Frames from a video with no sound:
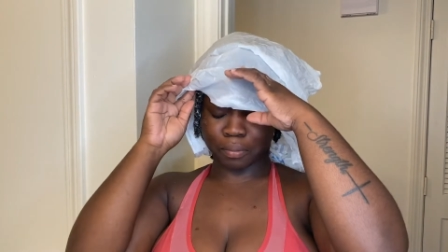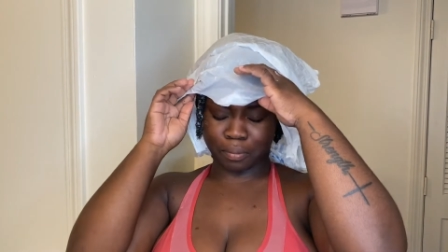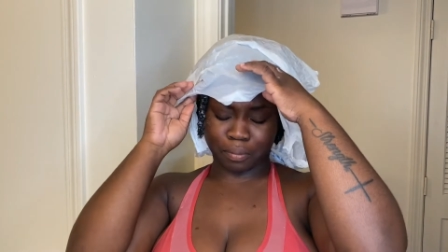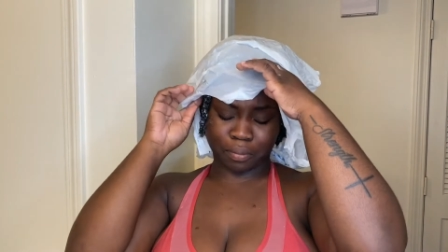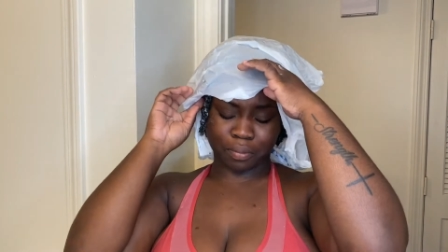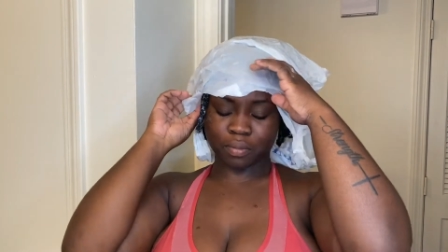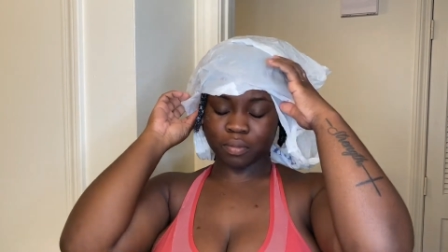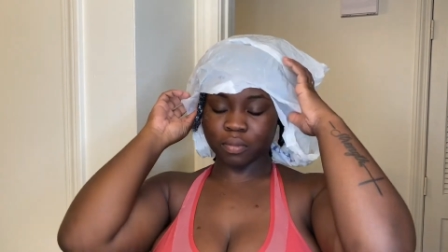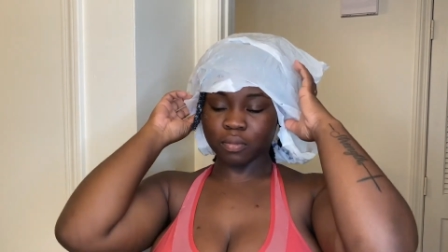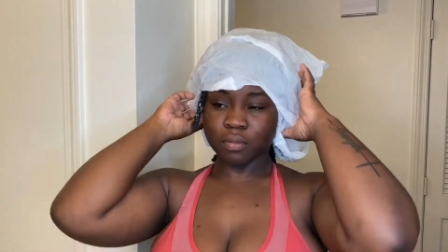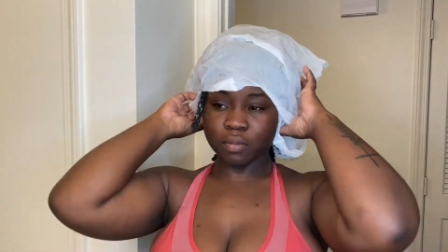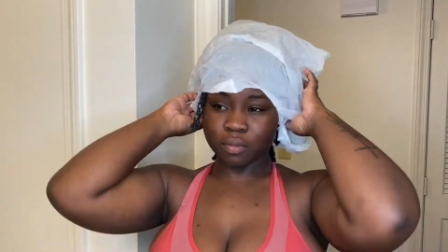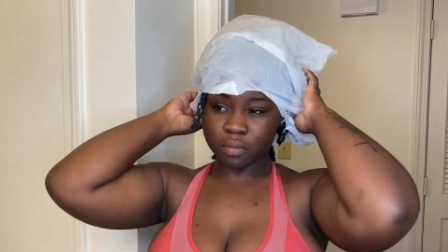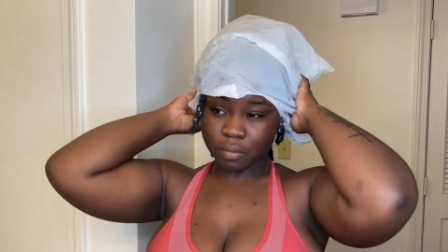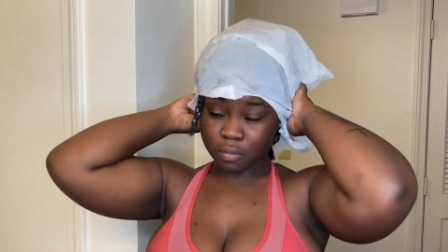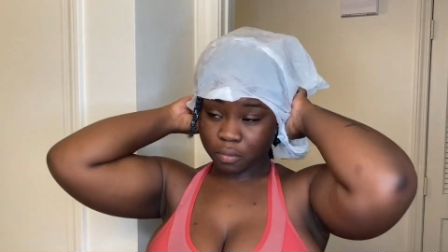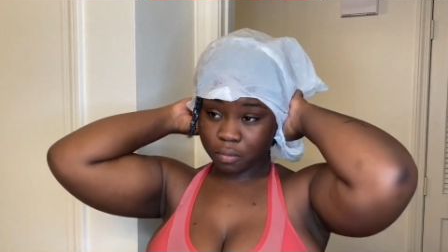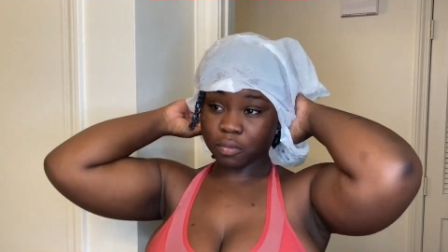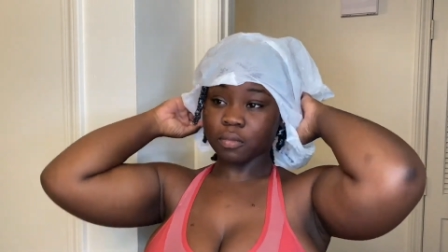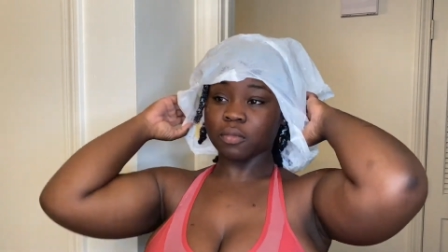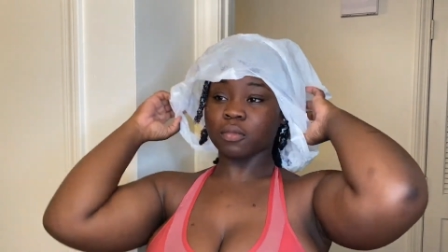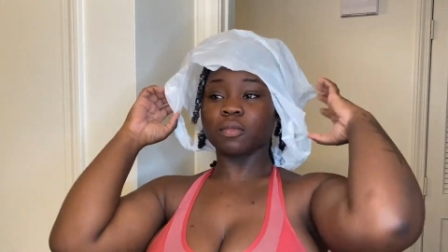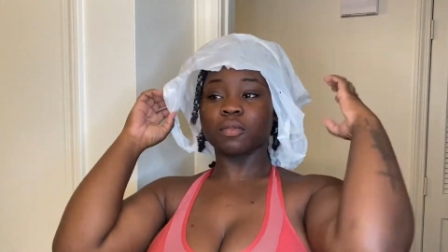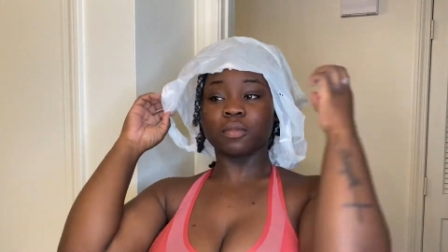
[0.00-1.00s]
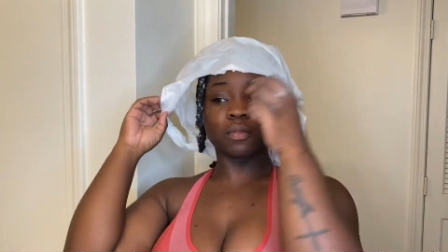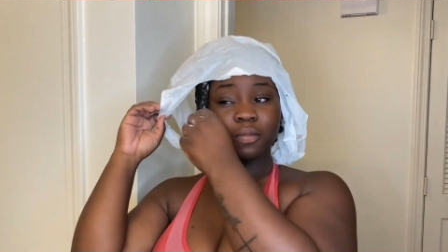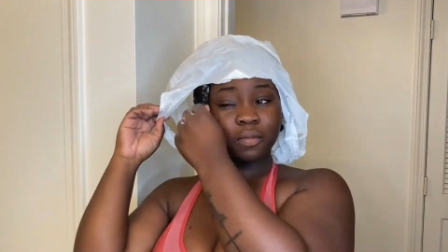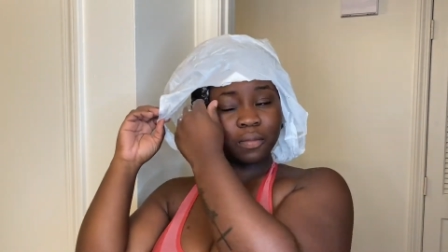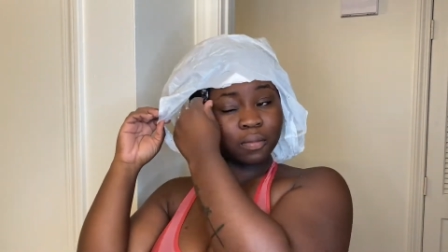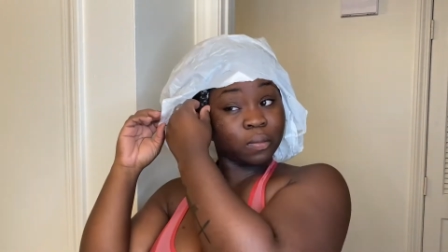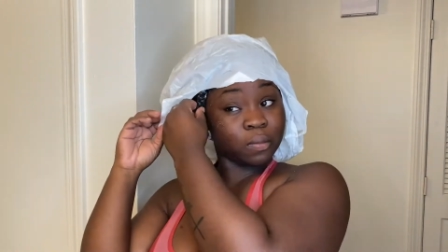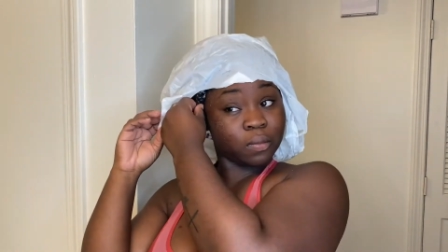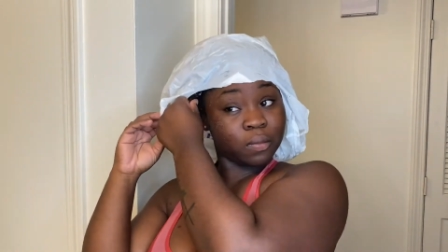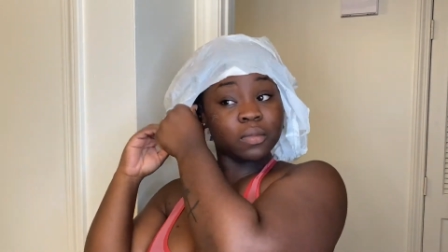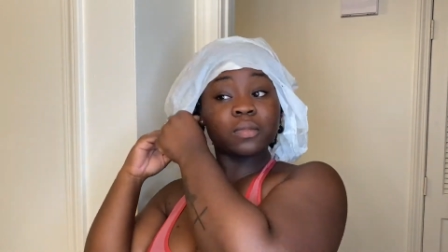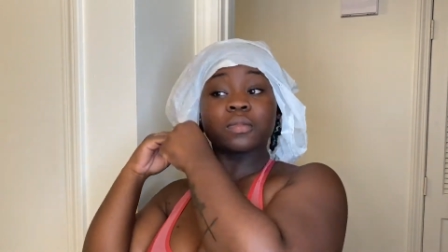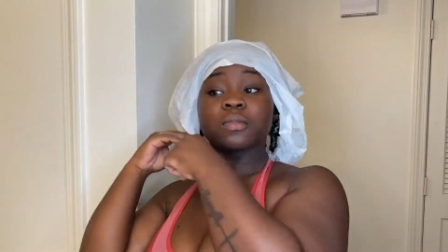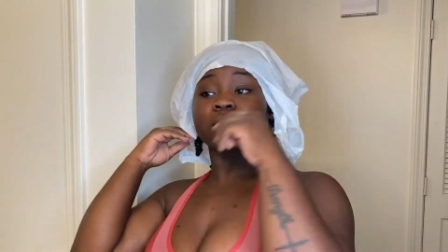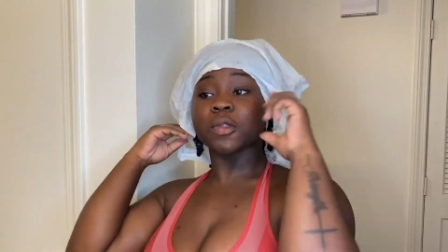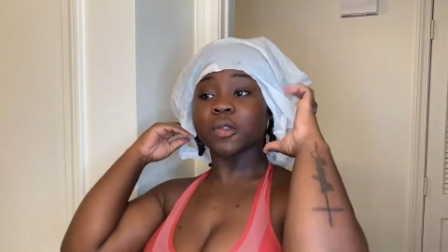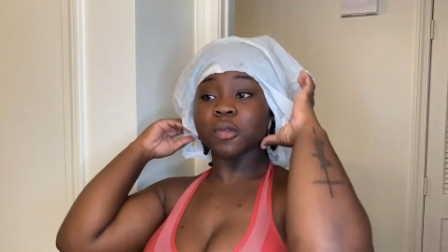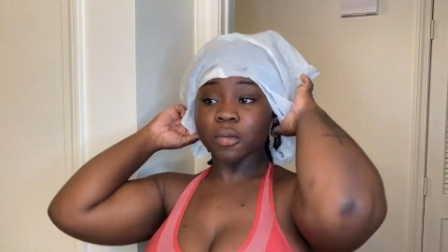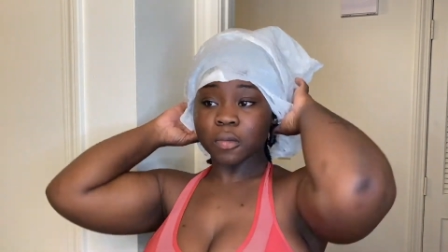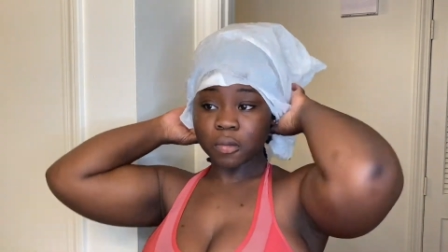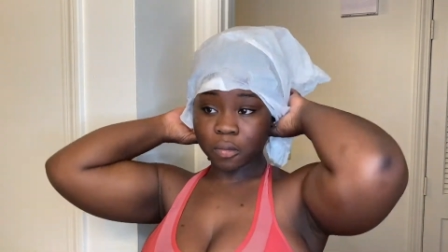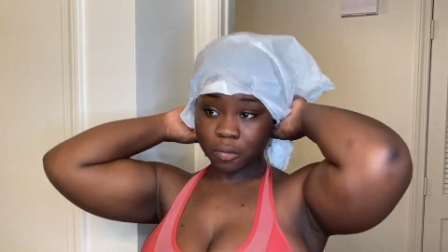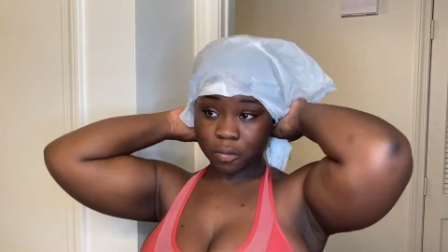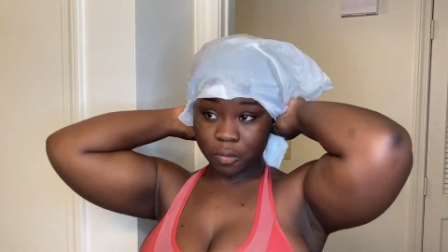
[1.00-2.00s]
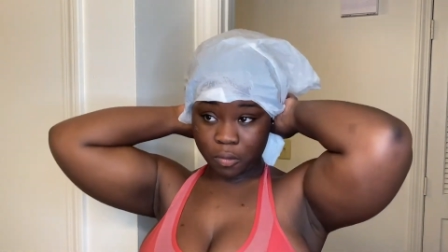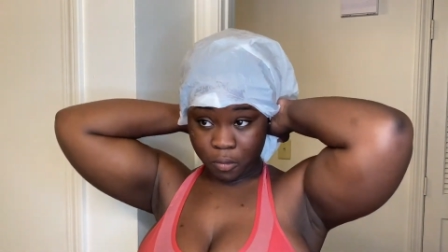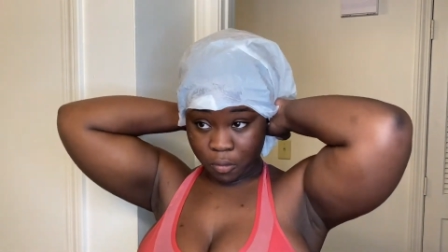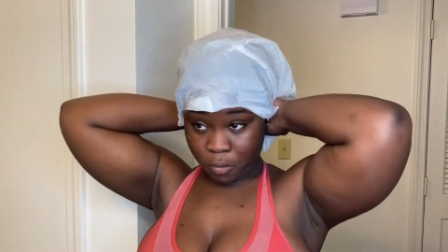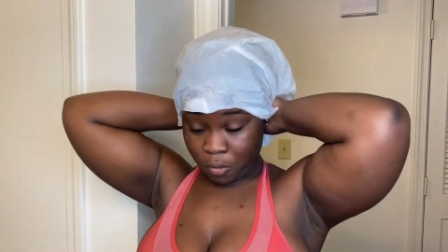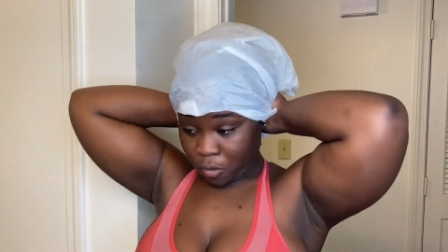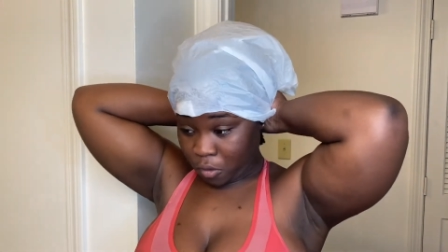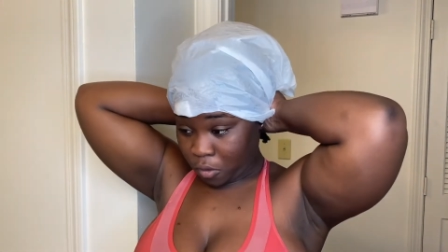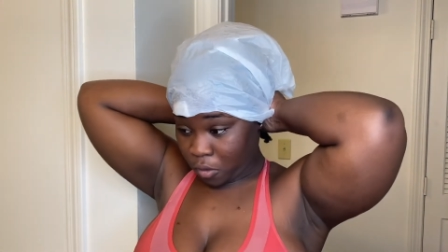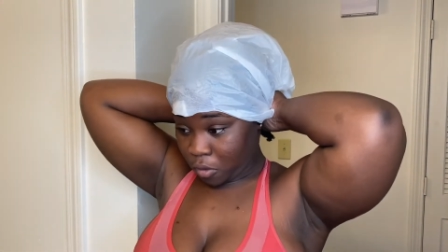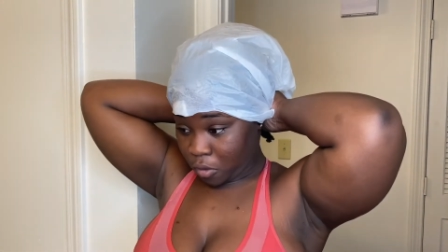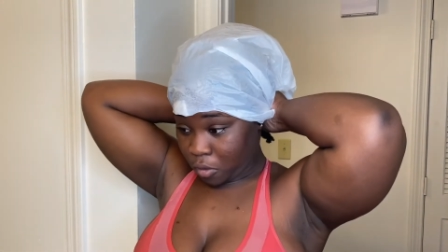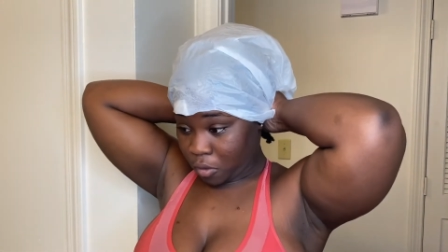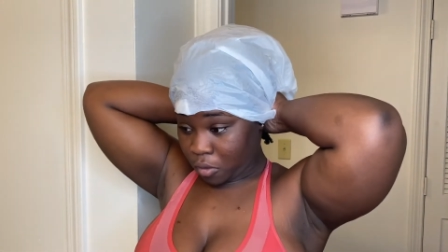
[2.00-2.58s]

I covered my head with a plastic bag.